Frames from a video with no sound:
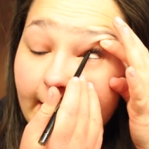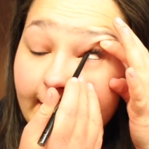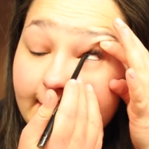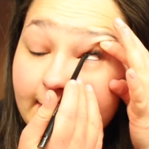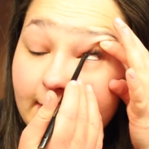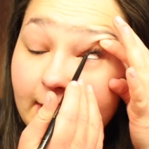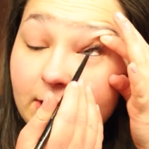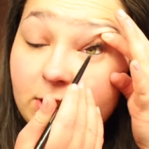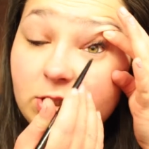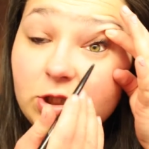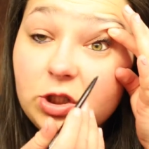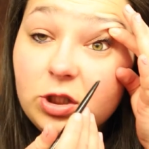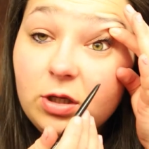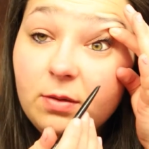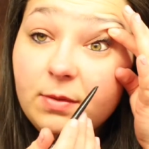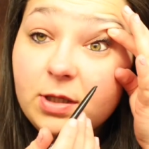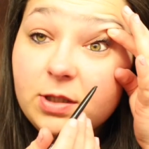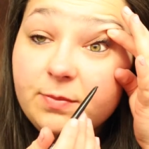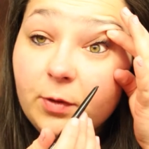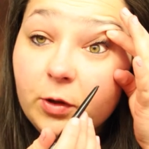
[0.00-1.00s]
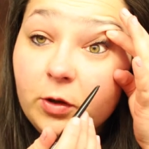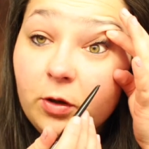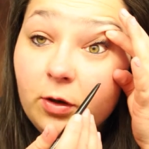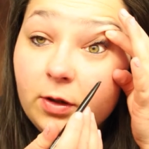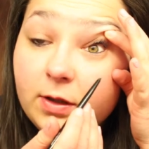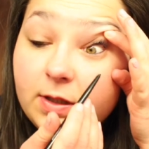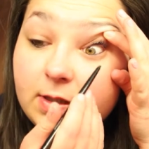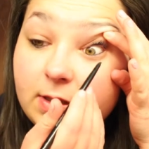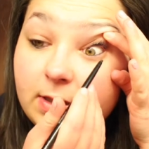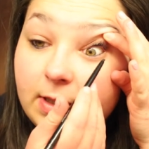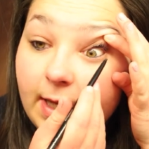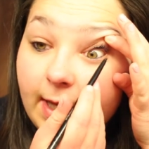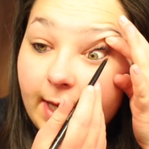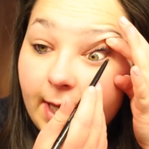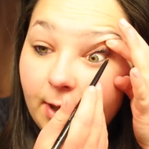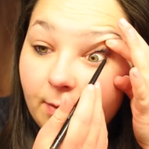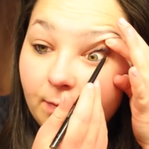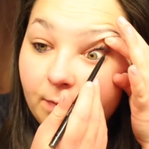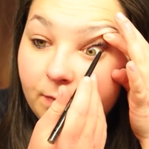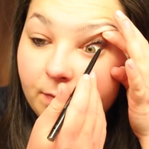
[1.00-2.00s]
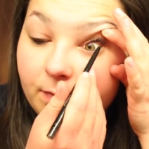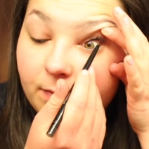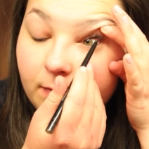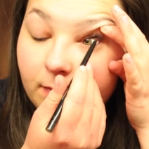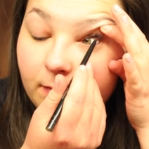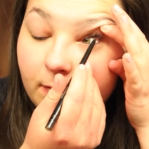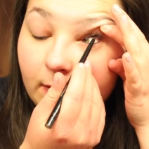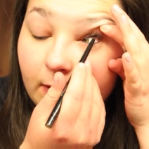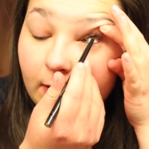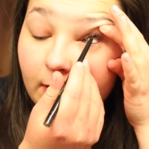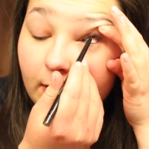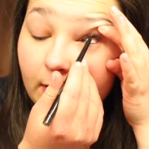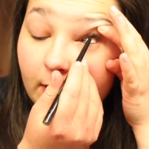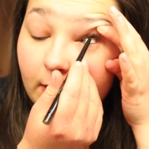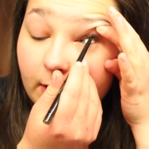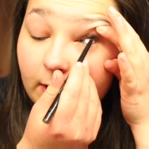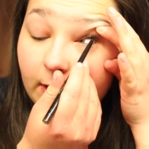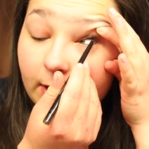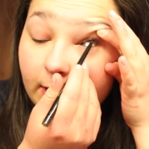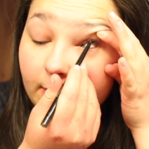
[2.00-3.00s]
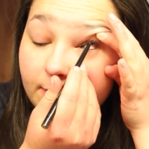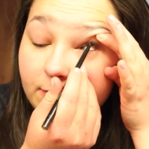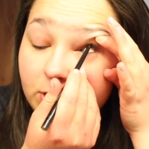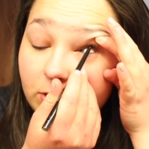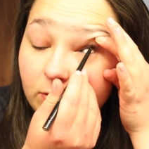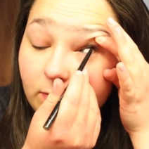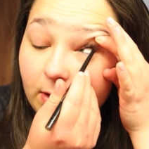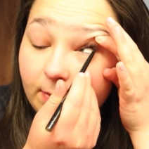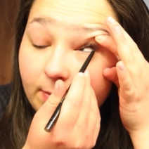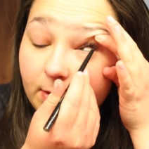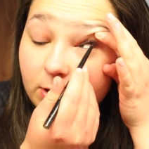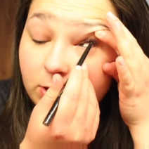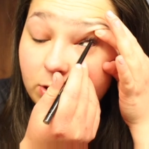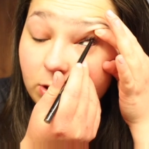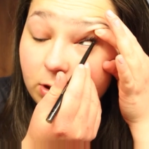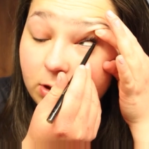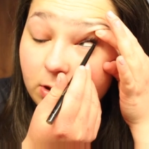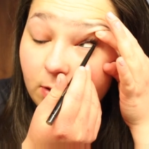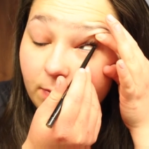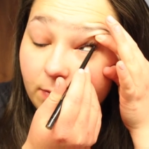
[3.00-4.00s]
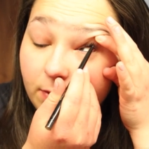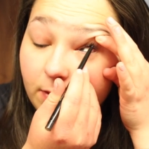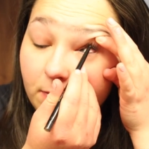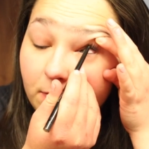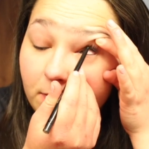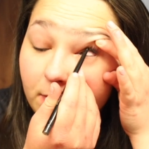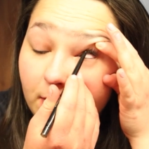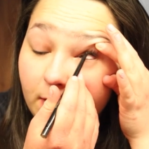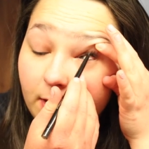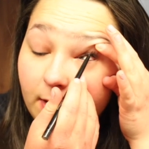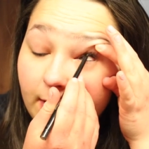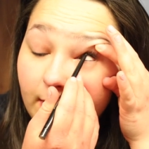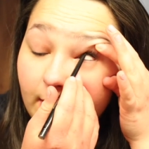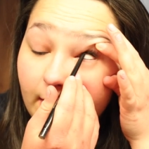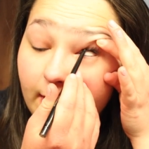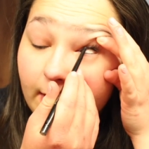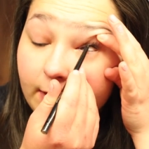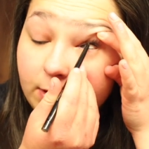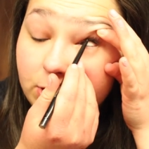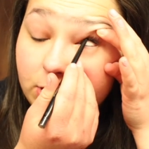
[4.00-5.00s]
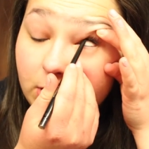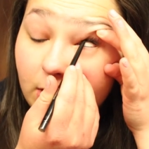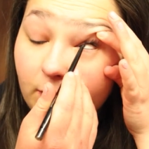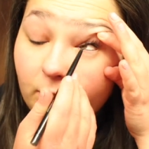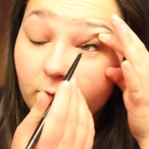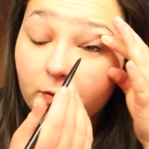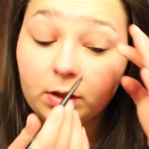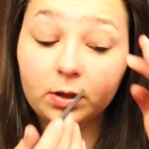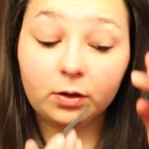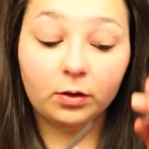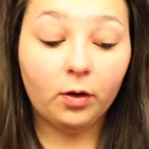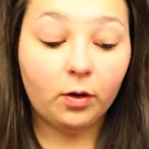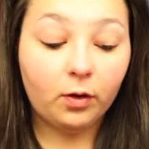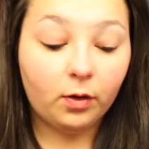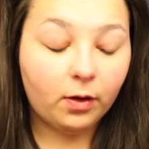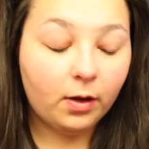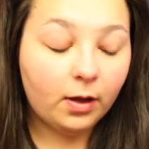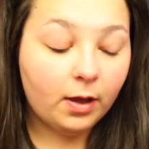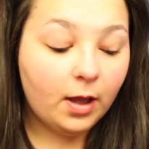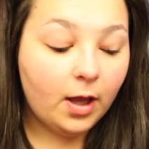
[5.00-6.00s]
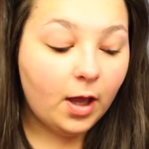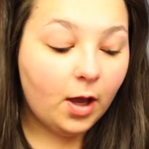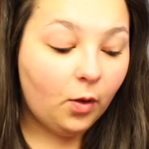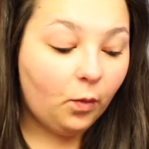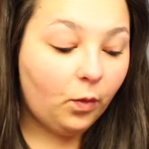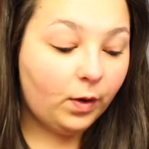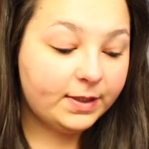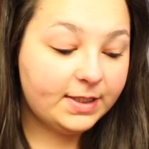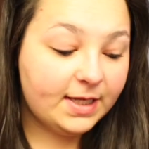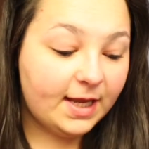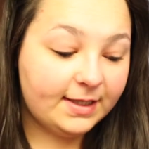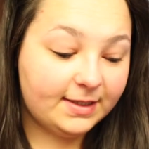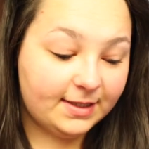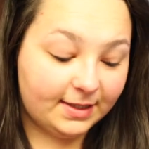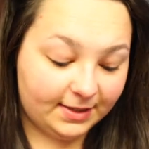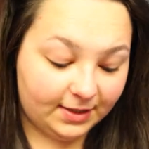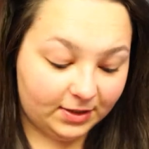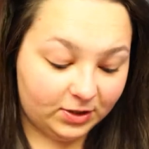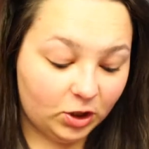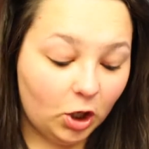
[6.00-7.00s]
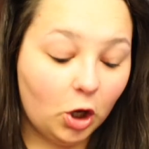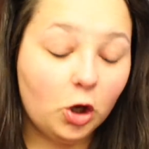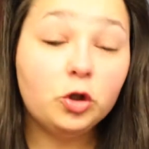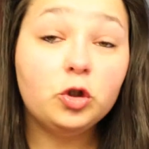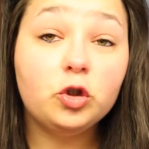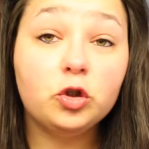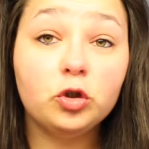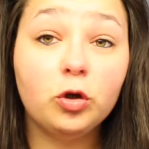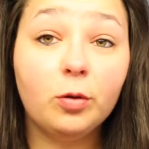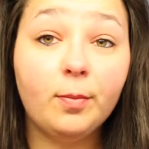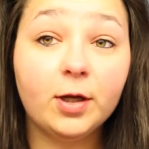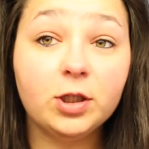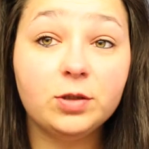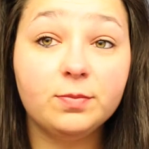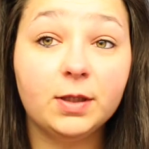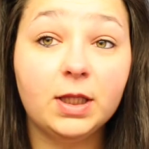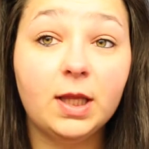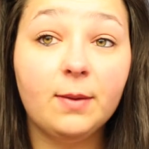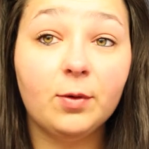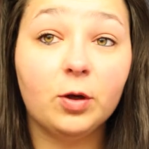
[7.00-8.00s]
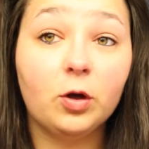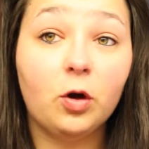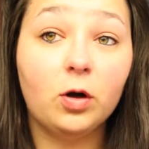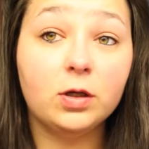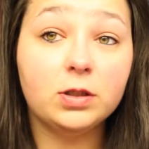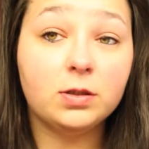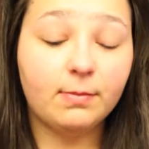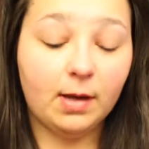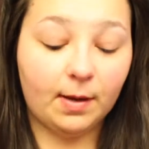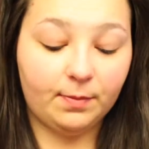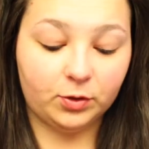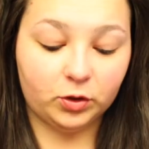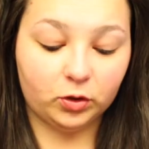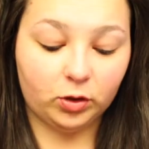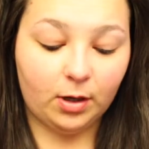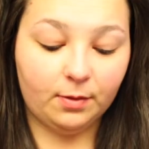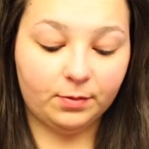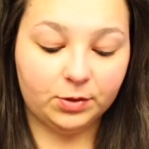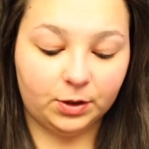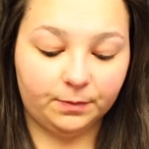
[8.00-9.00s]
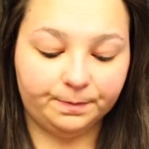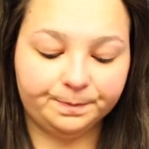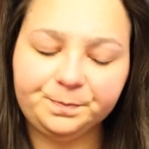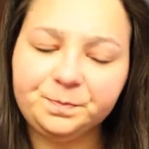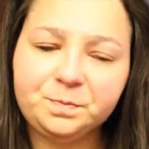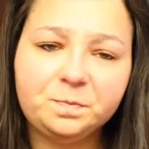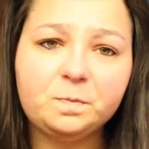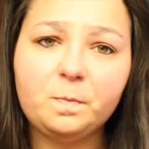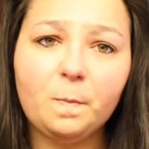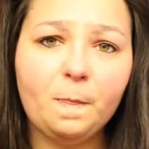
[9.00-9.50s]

and they assume it's because like I'm squeamish or something, but actually I'm really not. What it is it's so much money because of my prescription.